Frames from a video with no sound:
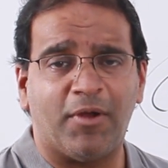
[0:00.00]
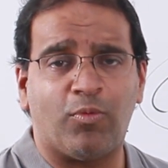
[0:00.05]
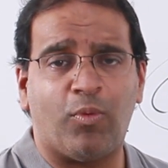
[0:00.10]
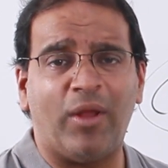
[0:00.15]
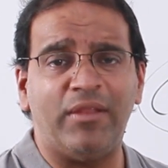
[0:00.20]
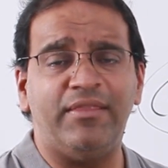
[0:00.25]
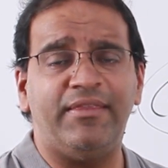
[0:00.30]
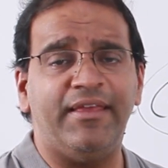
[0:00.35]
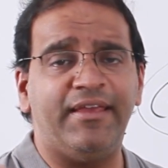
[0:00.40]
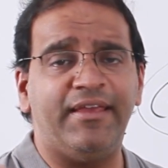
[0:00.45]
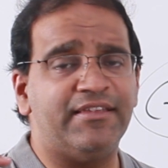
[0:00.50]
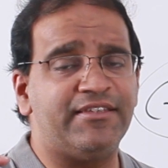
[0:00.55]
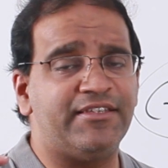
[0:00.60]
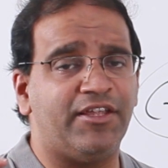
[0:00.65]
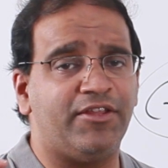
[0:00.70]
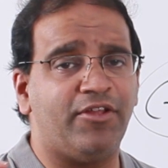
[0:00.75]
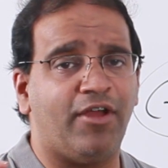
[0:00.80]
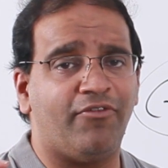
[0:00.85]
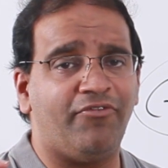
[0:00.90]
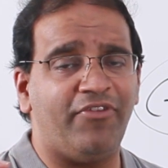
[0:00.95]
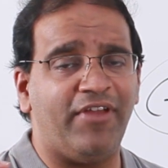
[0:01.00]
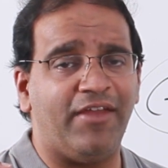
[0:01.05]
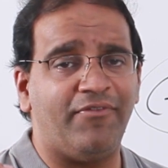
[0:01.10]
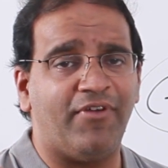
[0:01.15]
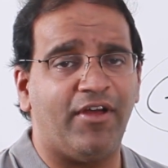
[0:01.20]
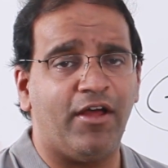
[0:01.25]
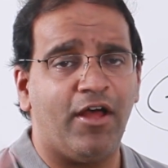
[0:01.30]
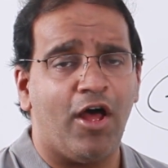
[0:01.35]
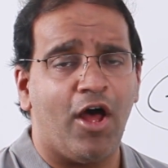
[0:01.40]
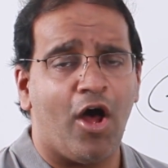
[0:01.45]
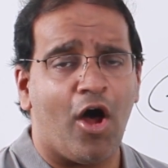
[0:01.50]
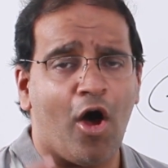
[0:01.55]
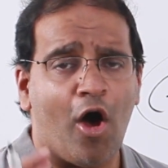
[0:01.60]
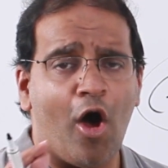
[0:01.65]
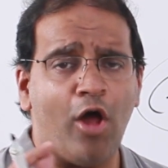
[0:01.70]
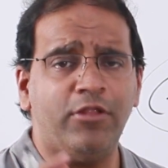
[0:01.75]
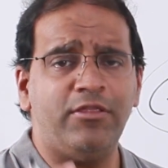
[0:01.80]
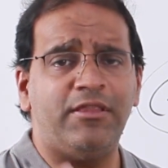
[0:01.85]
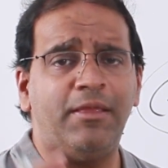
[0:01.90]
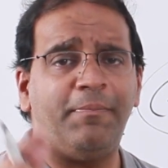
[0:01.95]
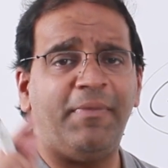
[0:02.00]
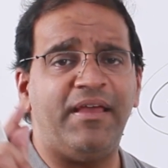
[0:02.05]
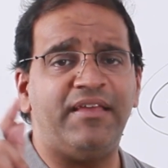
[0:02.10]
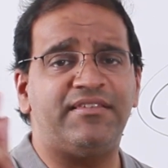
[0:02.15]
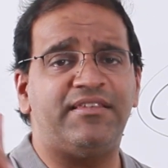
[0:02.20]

but thing is in your favor, on the